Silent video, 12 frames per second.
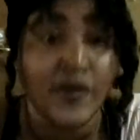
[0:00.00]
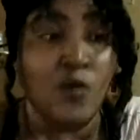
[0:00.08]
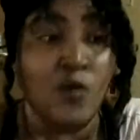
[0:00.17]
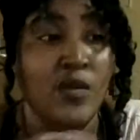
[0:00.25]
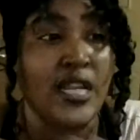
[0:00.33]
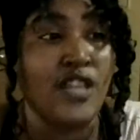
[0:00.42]

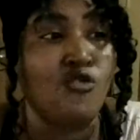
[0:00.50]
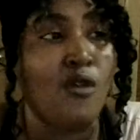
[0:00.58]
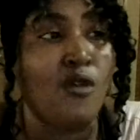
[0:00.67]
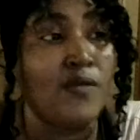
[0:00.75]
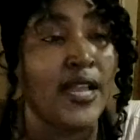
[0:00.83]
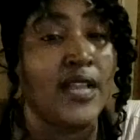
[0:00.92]
When they
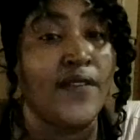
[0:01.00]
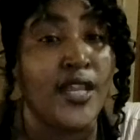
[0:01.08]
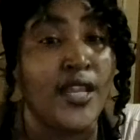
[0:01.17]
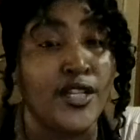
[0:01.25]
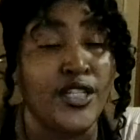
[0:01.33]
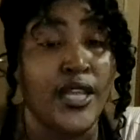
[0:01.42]
throw negative
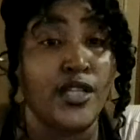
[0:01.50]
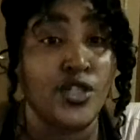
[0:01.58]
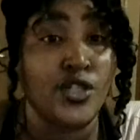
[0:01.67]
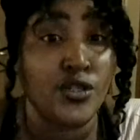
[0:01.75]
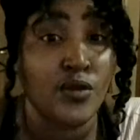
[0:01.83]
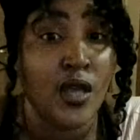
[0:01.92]
energy at
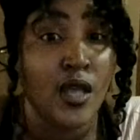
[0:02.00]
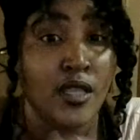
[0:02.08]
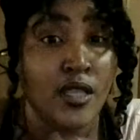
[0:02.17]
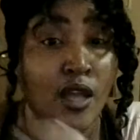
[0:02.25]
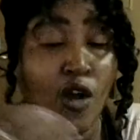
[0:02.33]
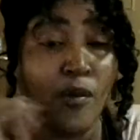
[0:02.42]
you,
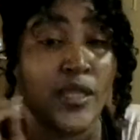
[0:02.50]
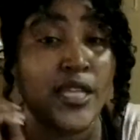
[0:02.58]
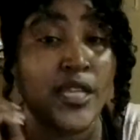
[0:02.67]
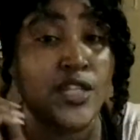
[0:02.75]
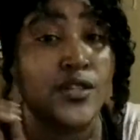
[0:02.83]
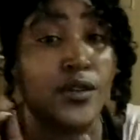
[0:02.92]
they're hoping
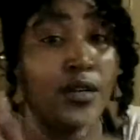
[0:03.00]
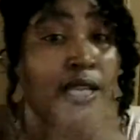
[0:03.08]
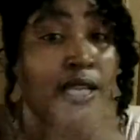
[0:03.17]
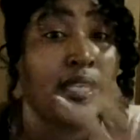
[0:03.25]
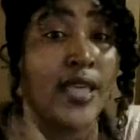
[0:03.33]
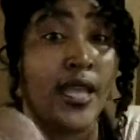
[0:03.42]
that you'll
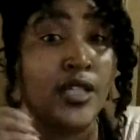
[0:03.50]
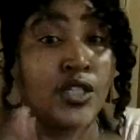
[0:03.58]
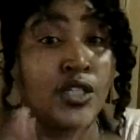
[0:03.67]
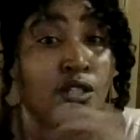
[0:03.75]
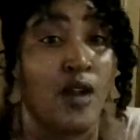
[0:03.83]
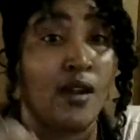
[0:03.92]
engage
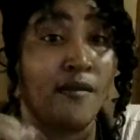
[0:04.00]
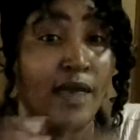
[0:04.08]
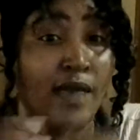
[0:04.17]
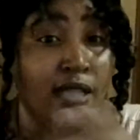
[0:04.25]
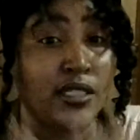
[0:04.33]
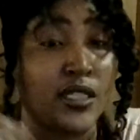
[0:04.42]
in dark
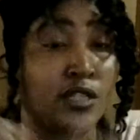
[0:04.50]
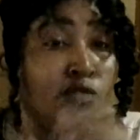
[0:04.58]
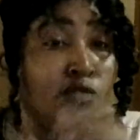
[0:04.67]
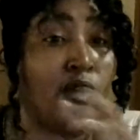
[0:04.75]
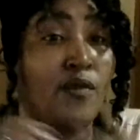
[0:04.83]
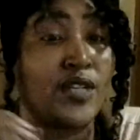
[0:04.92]
magic and
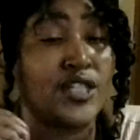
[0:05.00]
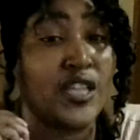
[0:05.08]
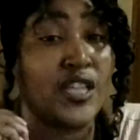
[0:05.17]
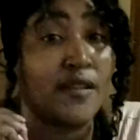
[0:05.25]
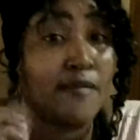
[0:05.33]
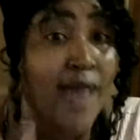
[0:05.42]
throw the
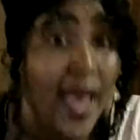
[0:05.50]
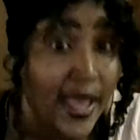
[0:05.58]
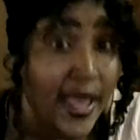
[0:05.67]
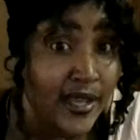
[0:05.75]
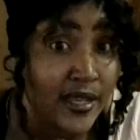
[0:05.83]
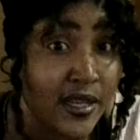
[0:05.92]
shit
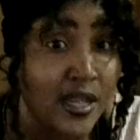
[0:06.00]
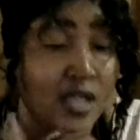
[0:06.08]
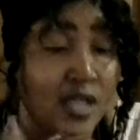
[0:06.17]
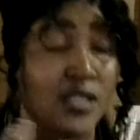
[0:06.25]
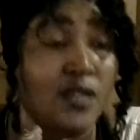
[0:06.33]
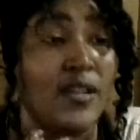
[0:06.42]
back.
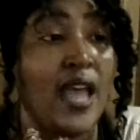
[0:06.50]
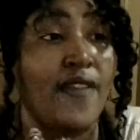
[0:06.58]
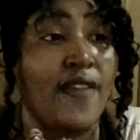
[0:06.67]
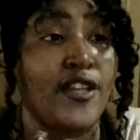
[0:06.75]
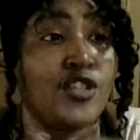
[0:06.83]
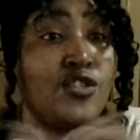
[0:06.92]
So now
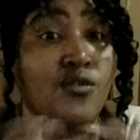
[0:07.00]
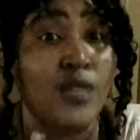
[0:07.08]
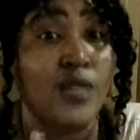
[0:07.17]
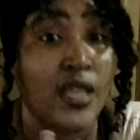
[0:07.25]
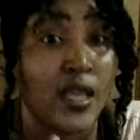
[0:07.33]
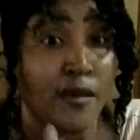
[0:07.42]
that you
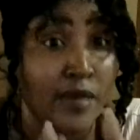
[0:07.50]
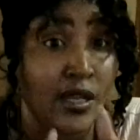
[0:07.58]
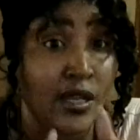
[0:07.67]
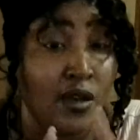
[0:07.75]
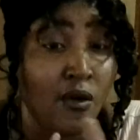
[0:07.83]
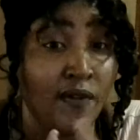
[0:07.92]
get
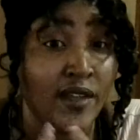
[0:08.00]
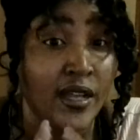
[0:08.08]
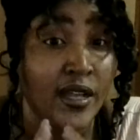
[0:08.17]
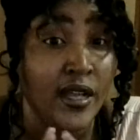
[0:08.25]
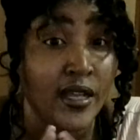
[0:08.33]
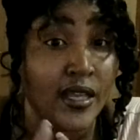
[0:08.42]
put on the
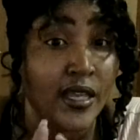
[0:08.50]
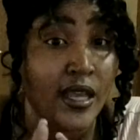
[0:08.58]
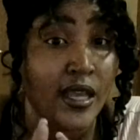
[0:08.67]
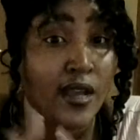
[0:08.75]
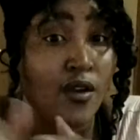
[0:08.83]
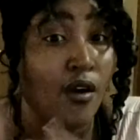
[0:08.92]
hook
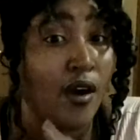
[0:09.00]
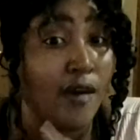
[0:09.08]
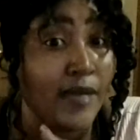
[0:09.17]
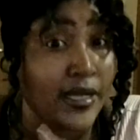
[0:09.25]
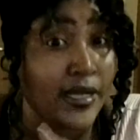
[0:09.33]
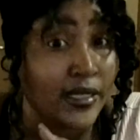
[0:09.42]
again
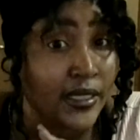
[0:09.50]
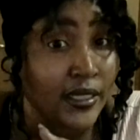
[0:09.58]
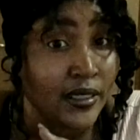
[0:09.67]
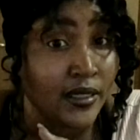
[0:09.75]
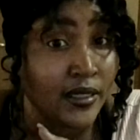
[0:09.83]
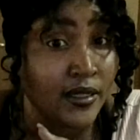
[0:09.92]
karmically.
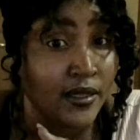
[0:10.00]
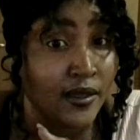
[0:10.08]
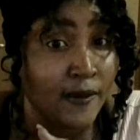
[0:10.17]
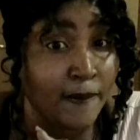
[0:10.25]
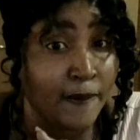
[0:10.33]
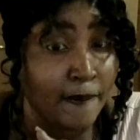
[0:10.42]

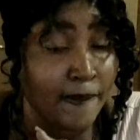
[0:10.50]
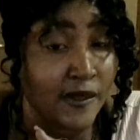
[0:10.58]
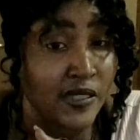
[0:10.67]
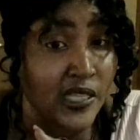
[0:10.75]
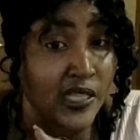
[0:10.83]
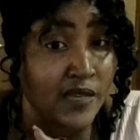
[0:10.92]

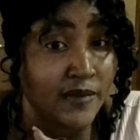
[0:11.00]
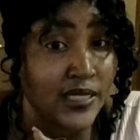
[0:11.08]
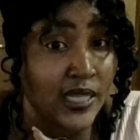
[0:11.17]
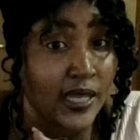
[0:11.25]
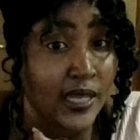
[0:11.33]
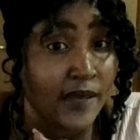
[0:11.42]
You see what I'm
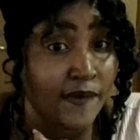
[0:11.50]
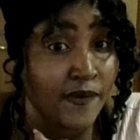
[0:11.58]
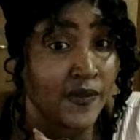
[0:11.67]
saying?